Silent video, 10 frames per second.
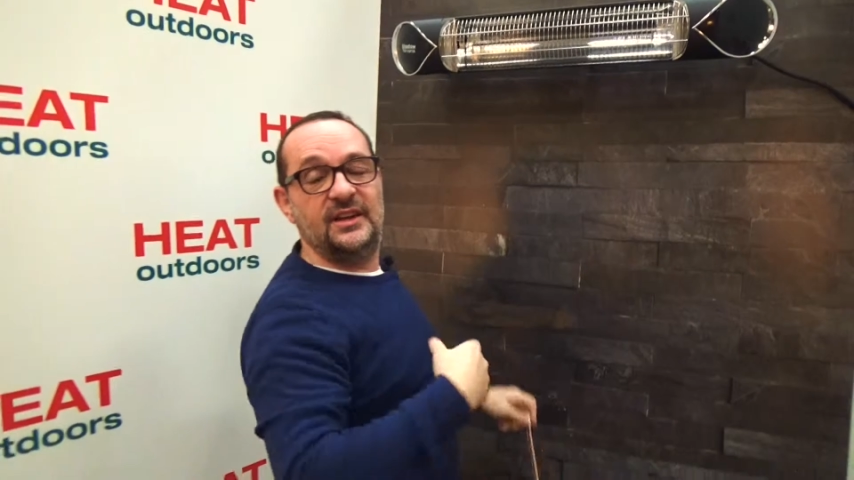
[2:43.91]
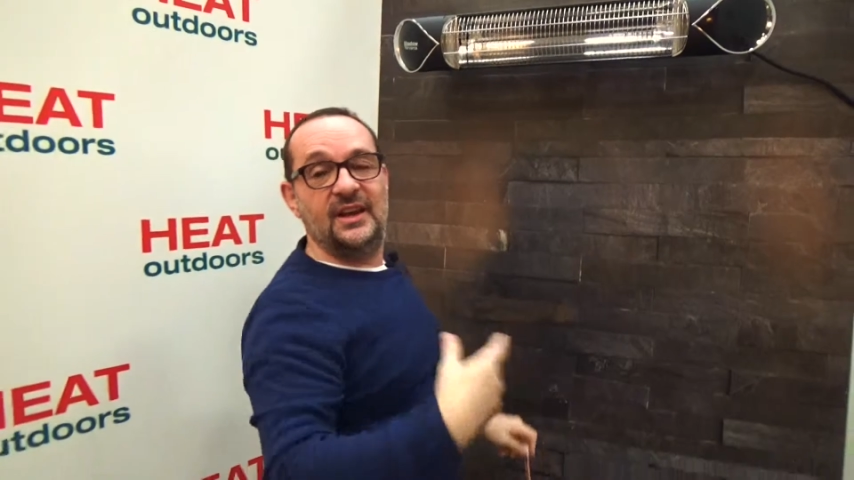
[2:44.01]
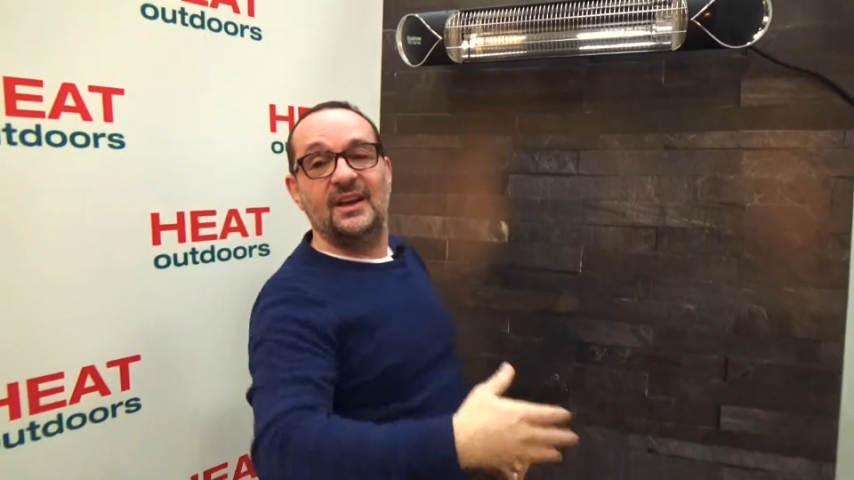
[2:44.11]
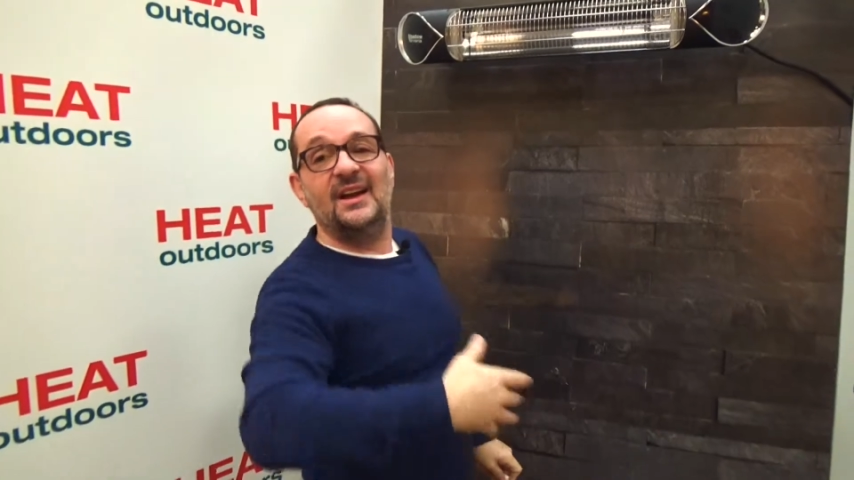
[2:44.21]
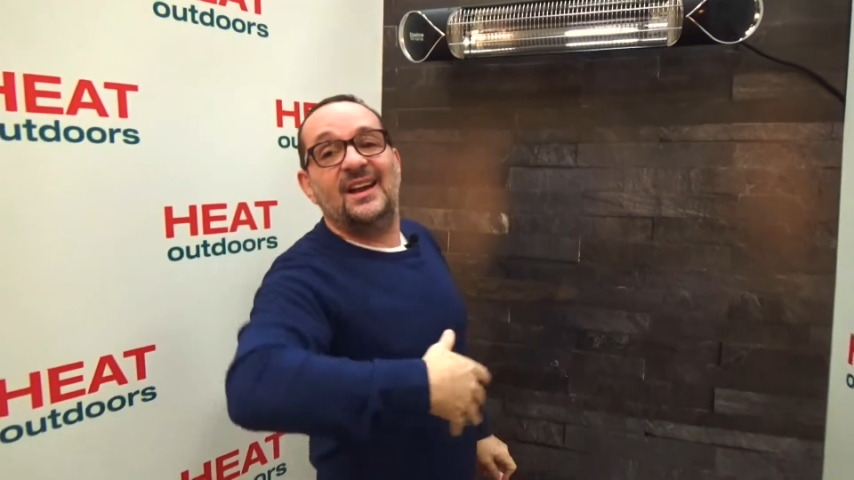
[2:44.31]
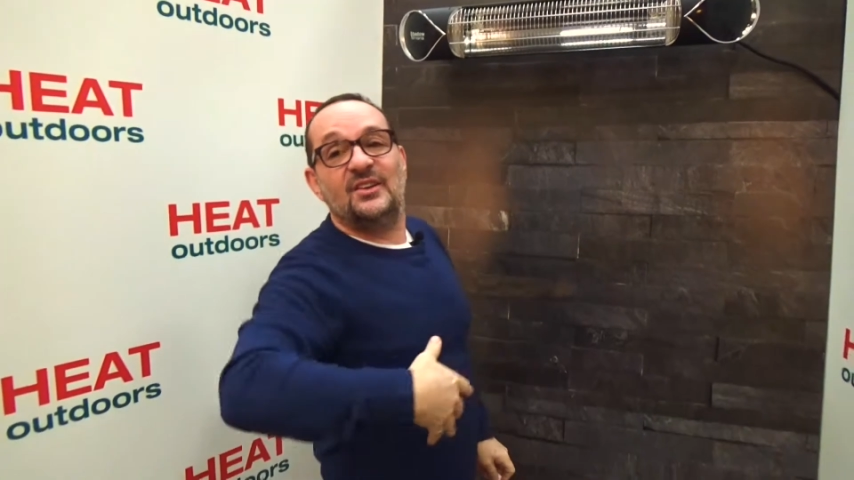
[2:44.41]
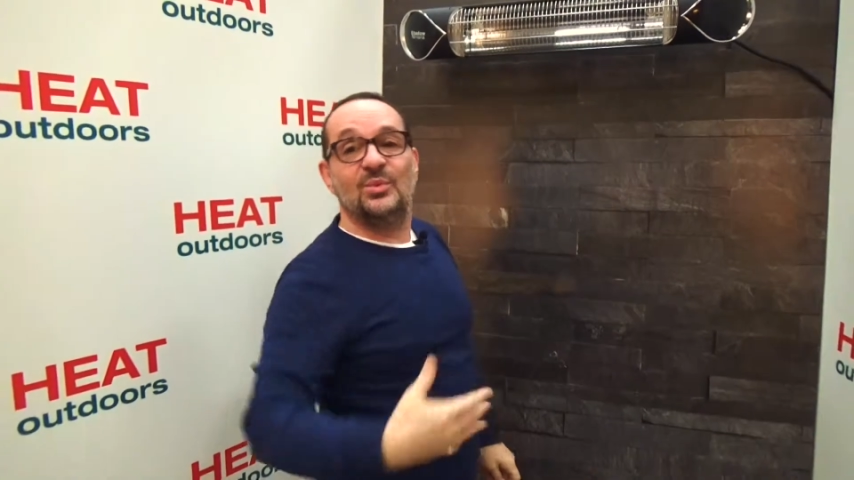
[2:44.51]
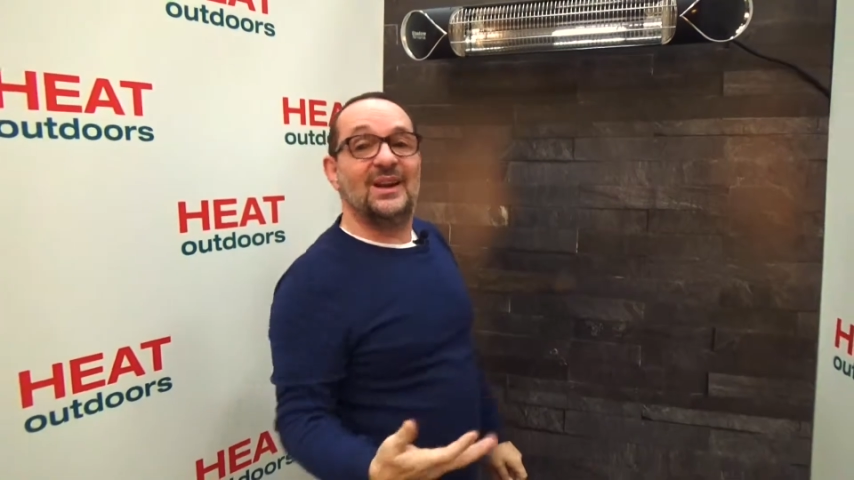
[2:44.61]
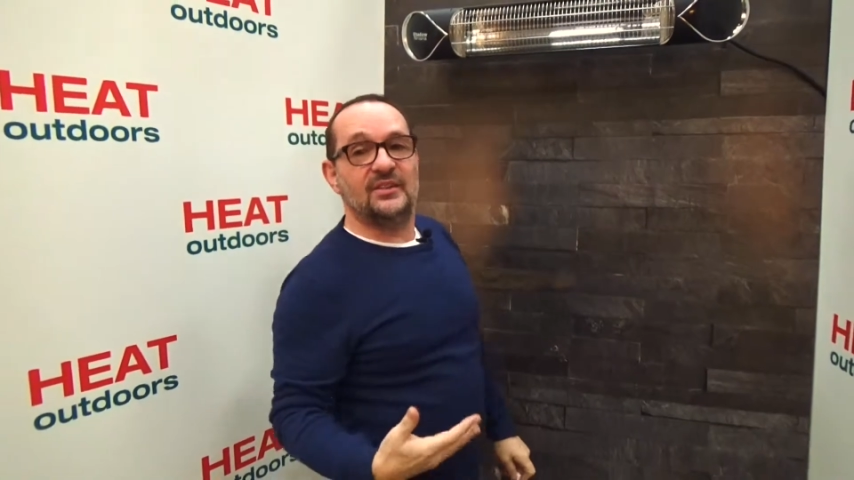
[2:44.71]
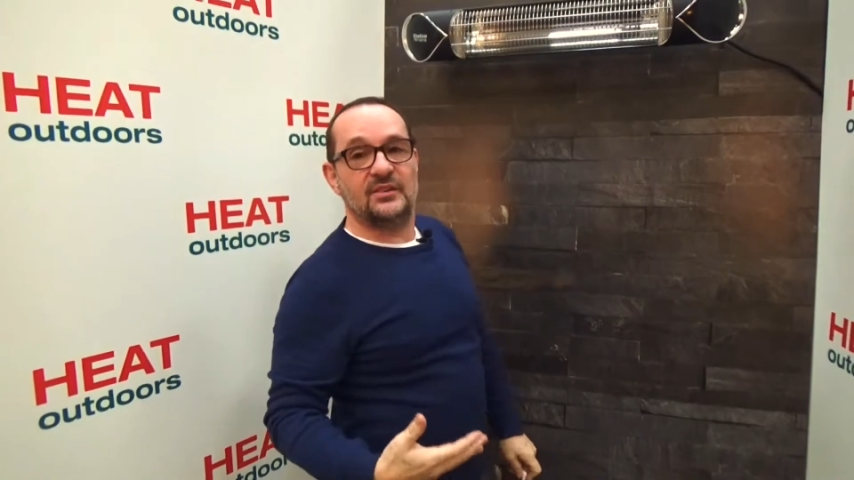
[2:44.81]
air as
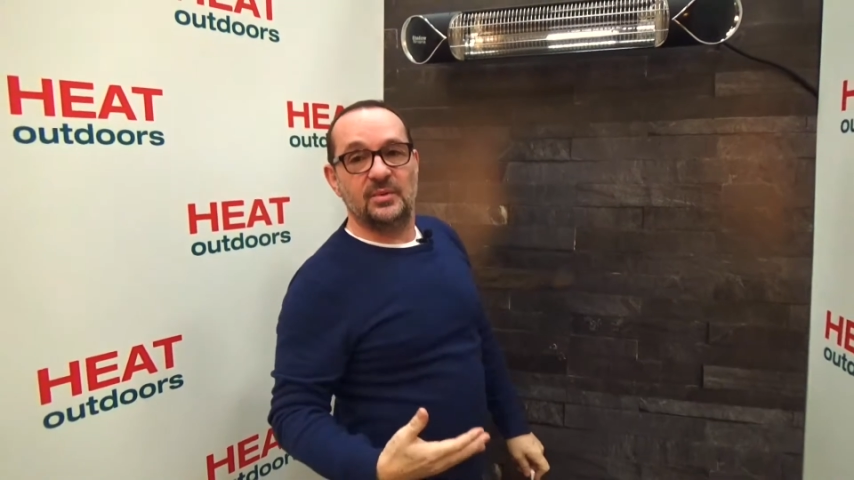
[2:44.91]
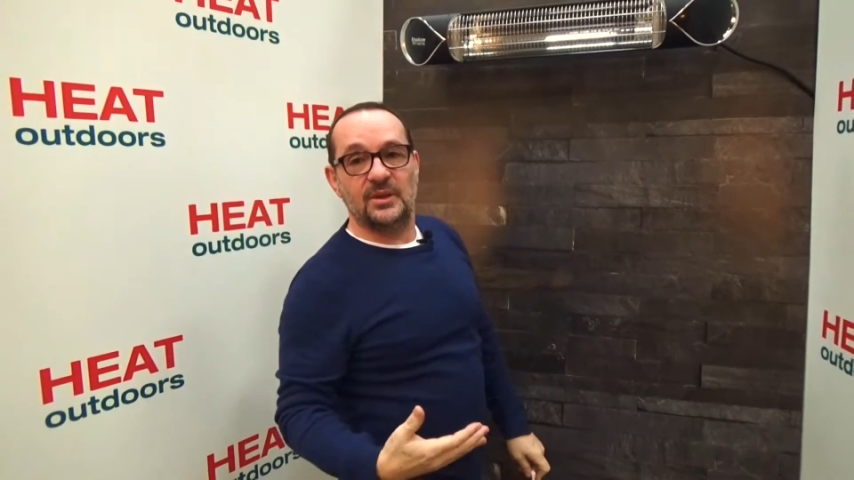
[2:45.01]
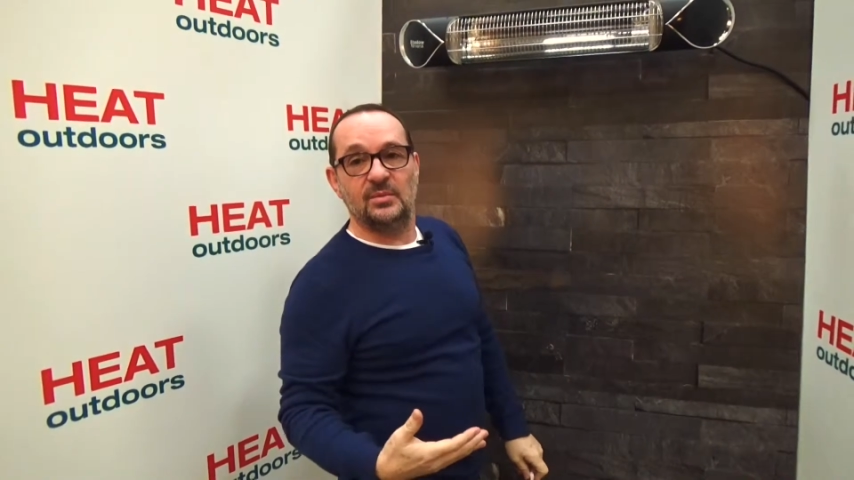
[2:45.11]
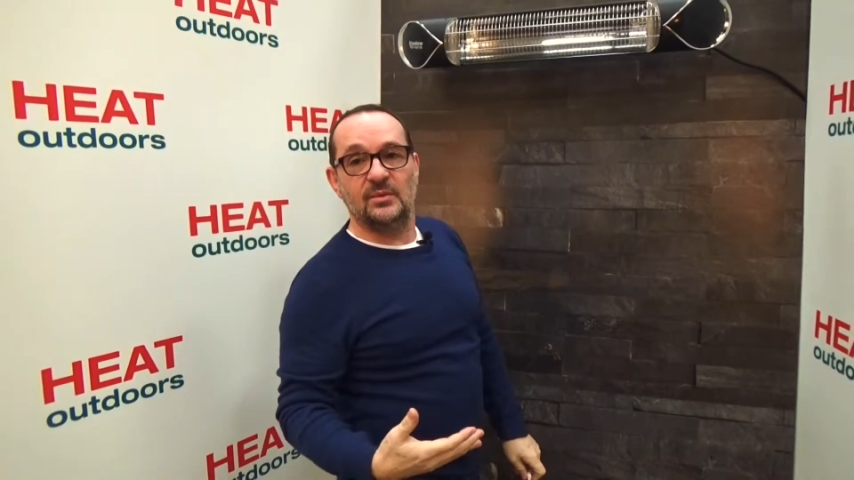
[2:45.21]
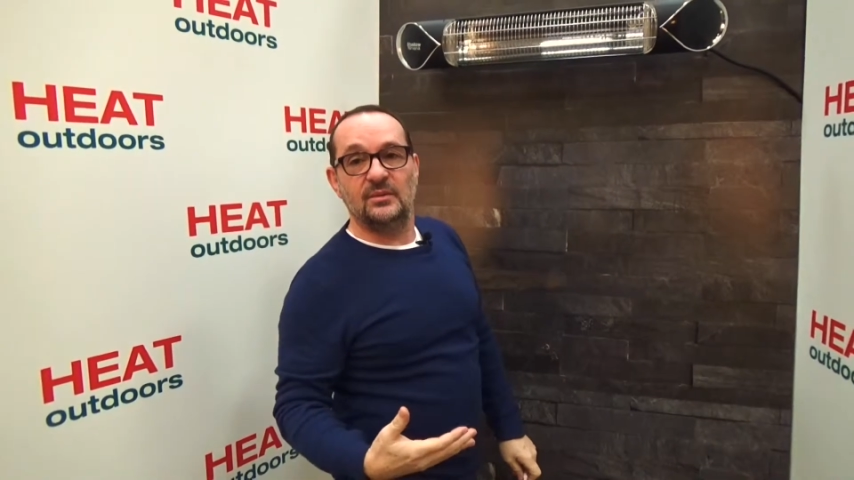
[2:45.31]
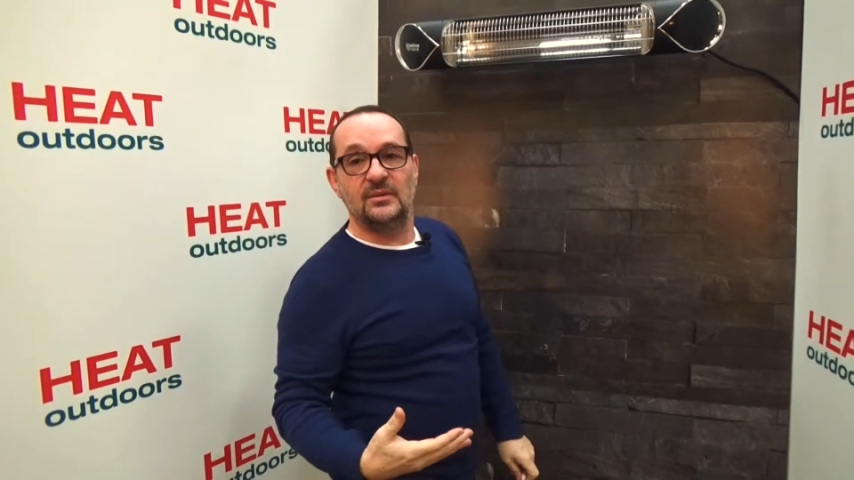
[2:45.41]
well as the people.